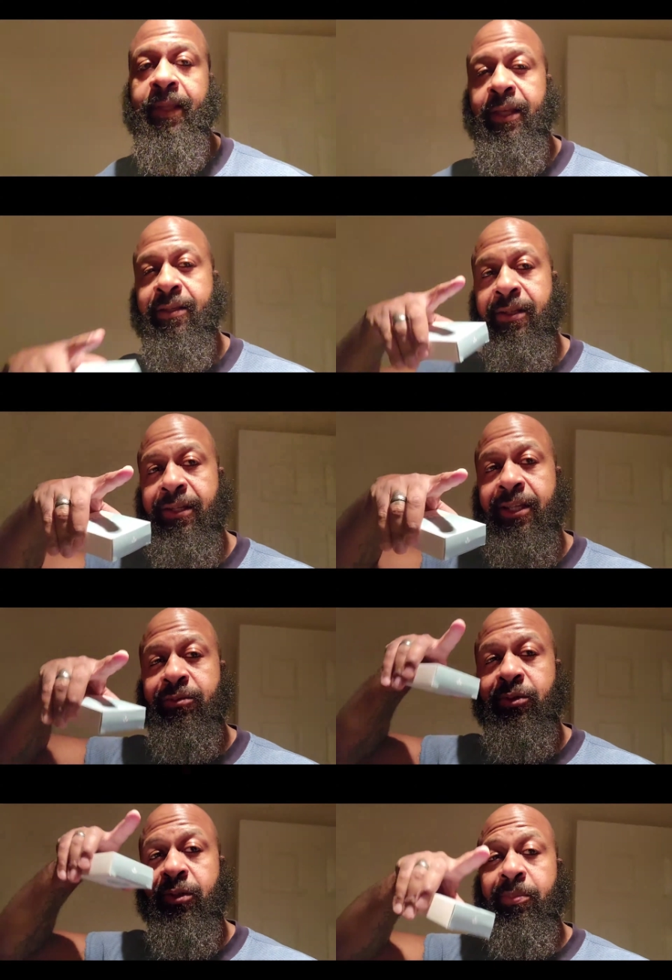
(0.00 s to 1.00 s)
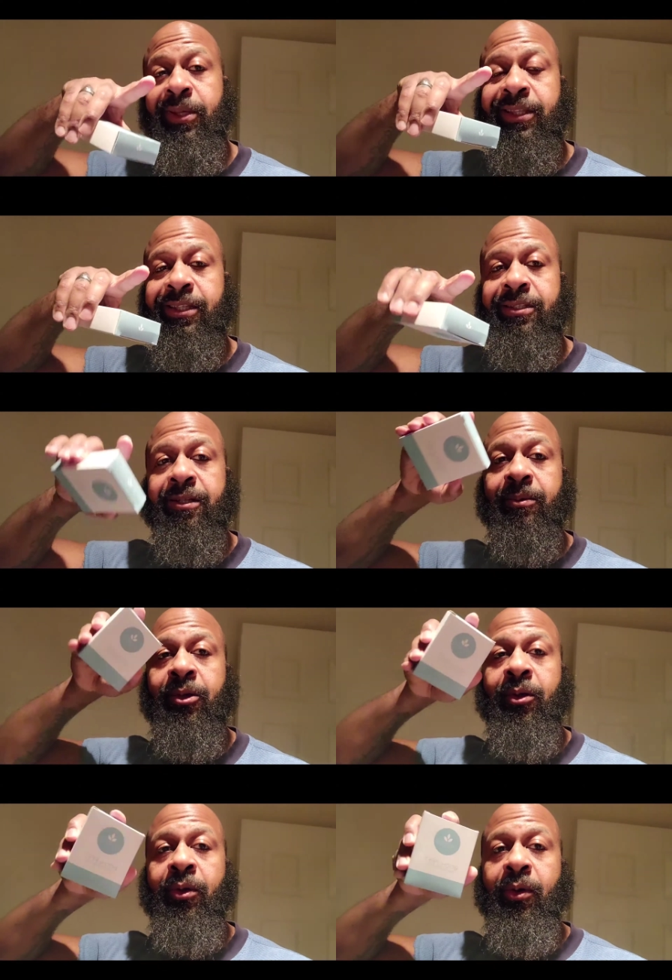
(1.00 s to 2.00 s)
Catch you in the next one. You can pick these up
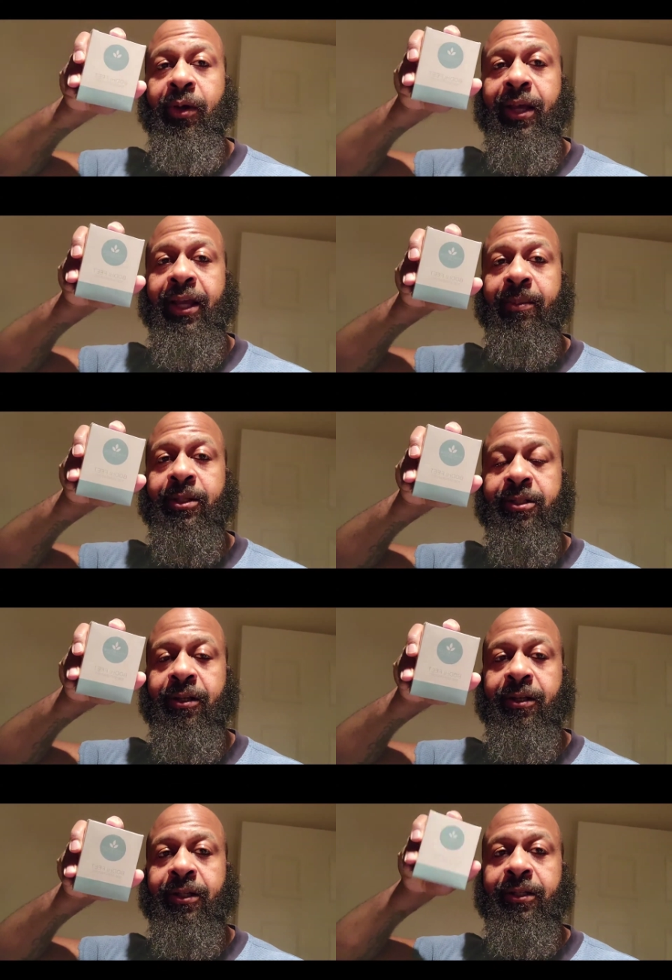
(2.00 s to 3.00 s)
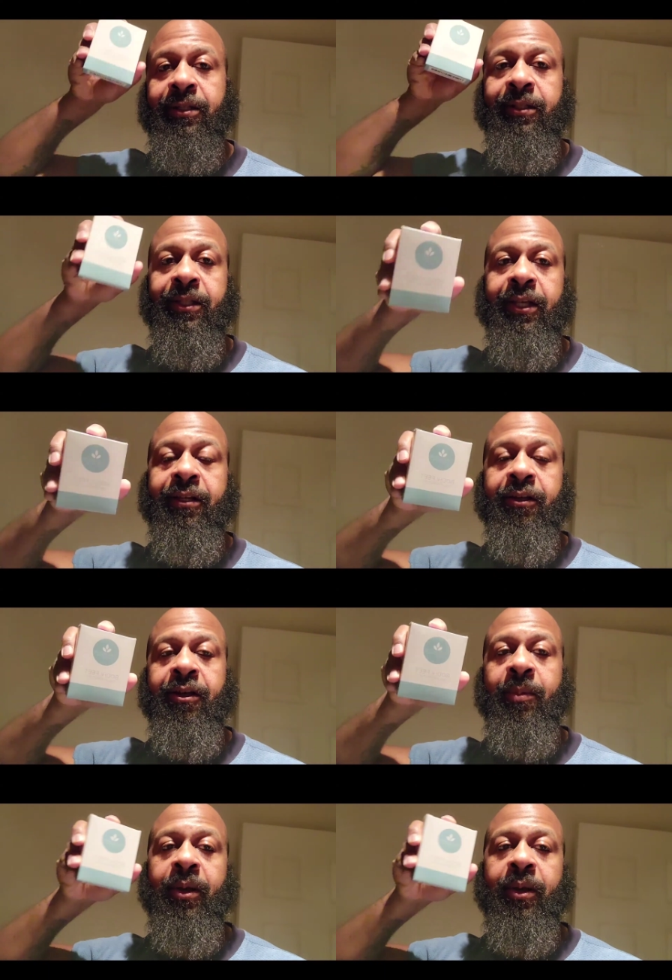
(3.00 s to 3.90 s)
on Amazon.com.